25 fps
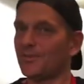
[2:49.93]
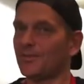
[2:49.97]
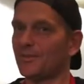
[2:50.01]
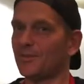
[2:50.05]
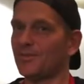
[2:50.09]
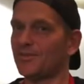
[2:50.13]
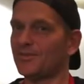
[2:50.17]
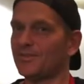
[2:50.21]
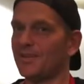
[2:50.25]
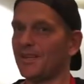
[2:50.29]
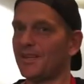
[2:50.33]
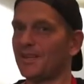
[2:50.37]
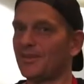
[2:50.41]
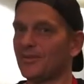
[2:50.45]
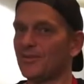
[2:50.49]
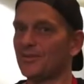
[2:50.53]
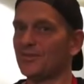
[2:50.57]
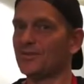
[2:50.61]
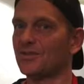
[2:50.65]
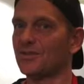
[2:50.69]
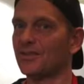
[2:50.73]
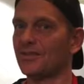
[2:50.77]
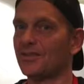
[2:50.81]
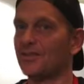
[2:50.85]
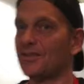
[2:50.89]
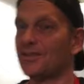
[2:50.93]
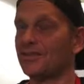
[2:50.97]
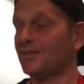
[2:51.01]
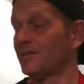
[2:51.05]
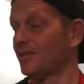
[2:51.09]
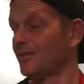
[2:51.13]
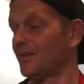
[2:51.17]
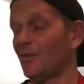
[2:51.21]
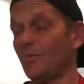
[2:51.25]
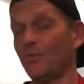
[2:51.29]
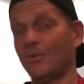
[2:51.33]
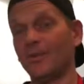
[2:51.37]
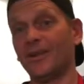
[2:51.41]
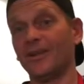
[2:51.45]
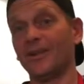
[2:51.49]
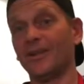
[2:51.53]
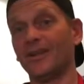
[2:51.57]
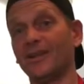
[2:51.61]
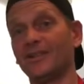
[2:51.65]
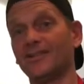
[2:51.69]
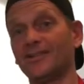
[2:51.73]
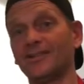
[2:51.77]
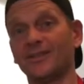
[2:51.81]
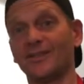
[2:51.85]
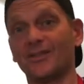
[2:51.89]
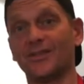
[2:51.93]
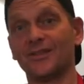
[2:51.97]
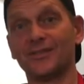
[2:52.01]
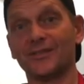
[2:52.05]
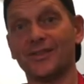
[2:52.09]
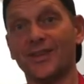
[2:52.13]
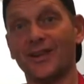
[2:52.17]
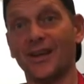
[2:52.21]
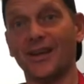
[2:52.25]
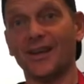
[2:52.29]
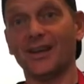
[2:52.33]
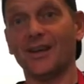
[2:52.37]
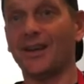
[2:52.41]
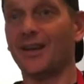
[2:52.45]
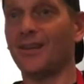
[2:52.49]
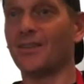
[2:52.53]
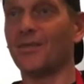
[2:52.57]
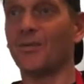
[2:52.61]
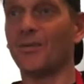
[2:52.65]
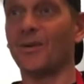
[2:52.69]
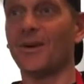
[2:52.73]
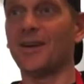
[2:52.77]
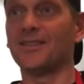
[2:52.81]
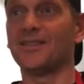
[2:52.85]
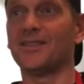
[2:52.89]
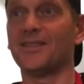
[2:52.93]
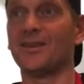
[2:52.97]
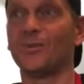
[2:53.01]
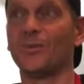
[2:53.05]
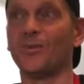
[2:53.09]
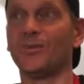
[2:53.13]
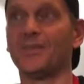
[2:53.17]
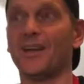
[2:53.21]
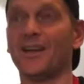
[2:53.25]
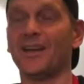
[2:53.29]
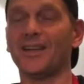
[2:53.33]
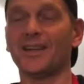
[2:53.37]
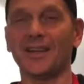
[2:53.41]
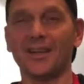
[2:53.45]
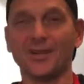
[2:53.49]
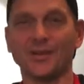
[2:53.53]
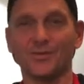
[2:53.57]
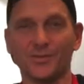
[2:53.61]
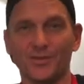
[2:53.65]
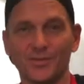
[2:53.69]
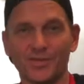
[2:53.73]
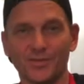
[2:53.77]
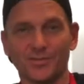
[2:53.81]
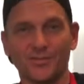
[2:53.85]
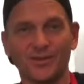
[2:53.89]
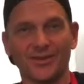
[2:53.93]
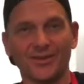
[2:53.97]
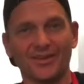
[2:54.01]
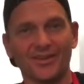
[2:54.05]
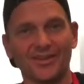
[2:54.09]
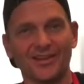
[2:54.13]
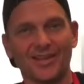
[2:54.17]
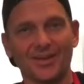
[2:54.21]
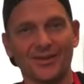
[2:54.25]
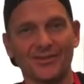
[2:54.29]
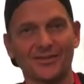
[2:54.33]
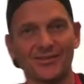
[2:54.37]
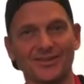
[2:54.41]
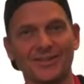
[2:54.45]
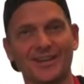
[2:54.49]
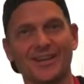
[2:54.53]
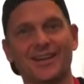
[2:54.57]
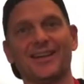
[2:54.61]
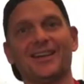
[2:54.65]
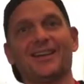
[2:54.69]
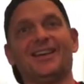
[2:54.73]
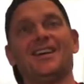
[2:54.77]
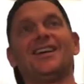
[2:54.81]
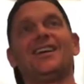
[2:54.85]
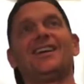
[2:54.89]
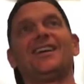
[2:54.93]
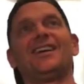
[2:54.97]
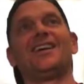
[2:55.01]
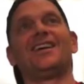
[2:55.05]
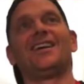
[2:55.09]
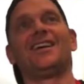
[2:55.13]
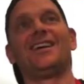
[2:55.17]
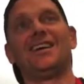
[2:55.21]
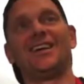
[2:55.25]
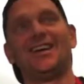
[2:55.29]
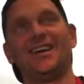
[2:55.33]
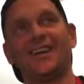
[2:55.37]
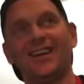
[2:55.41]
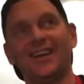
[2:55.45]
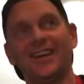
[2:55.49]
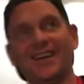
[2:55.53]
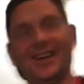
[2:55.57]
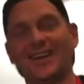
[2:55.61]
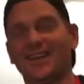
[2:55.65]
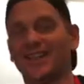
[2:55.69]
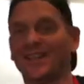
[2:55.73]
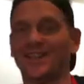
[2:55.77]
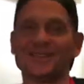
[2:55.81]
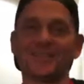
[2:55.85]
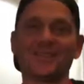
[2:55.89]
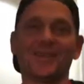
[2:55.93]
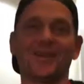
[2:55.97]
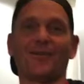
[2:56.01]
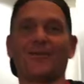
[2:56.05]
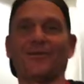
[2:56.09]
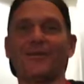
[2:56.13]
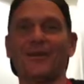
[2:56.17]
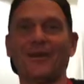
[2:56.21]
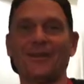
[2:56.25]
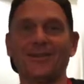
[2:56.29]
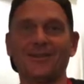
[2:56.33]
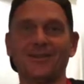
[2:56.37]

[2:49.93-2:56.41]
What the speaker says: potatoes in the oil until it's hot, otherwise they will not get crispy on the outside, and that's not fun.